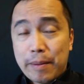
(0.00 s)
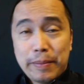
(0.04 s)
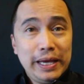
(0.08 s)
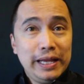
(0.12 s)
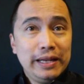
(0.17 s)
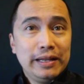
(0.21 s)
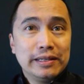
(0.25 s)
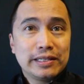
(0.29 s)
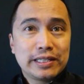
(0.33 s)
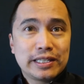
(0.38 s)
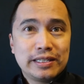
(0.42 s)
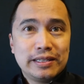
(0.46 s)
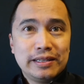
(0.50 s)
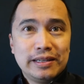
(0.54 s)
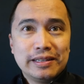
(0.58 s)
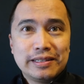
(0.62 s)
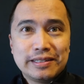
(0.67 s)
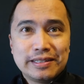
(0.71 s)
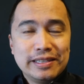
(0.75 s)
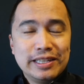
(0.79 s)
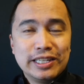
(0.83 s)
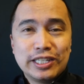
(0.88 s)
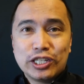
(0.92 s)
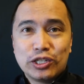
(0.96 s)
I mean,
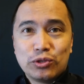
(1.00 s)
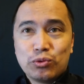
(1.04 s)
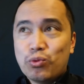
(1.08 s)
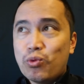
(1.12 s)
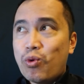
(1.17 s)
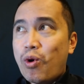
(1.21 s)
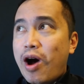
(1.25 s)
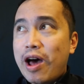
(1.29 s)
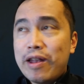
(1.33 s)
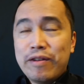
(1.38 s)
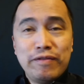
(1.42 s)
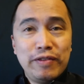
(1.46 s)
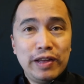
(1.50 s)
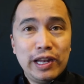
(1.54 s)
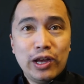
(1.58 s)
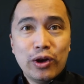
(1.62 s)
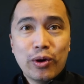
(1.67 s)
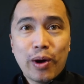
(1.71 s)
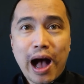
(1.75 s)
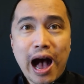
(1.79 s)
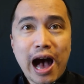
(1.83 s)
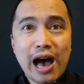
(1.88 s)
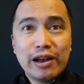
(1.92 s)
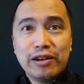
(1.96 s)
this is one
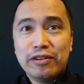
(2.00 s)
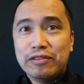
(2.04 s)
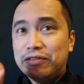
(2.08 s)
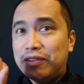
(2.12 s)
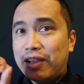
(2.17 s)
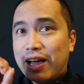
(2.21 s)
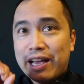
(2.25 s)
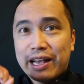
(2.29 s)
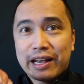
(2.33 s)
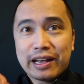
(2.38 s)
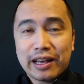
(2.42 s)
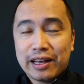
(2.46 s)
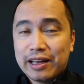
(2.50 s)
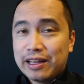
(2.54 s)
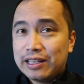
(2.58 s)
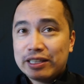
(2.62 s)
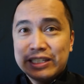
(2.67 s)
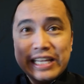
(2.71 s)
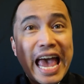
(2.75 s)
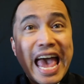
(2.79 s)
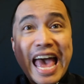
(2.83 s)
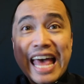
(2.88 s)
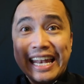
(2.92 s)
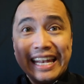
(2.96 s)
video out of like
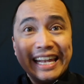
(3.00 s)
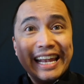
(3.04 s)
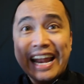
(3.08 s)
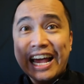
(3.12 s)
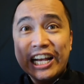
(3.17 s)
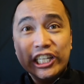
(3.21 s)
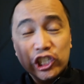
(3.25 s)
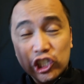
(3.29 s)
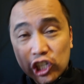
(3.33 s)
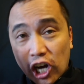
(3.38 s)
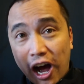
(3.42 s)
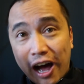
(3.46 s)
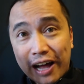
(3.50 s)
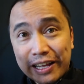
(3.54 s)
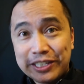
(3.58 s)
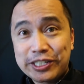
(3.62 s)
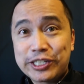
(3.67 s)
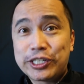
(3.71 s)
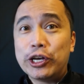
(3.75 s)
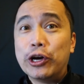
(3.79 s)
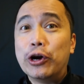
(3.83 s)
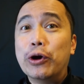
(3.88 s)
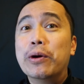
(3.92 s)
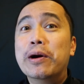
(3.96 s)
10 that I
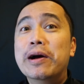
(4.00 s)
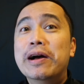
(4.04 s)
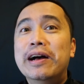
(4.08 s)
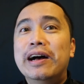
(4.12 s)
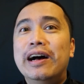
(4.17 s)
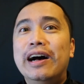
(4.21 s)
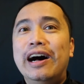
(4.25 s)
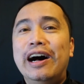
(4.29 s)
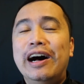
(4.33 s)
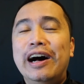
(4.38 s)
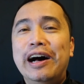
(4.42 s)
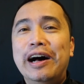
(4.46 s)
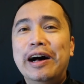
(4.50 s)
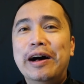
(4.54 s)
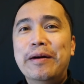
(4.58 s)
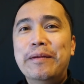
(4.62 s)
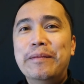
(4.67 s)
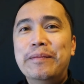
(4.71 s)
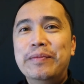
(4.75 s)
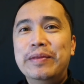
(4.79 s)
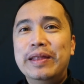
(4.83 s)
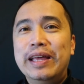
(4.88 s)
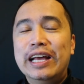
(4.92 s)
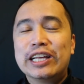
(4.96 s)
shot. So
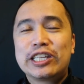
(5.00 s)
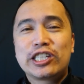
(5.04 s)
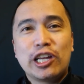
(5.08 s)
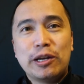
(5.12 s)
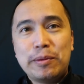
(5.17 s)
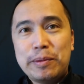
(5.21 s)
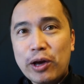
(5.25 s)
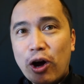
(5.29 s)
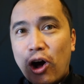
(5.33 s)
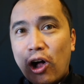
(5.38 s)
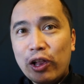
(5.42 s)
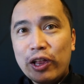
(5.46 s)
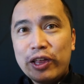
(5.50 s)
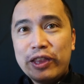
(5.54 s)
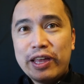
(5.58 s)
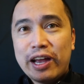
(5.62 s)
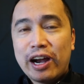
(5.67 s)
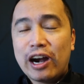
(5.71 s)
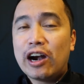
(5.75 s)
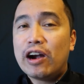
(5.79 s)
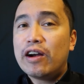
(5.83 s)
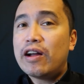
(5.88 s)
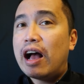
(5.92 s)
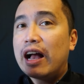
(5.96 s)
it's gonna be all in
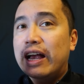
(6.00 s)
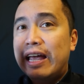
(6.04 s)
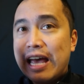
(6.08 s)
there.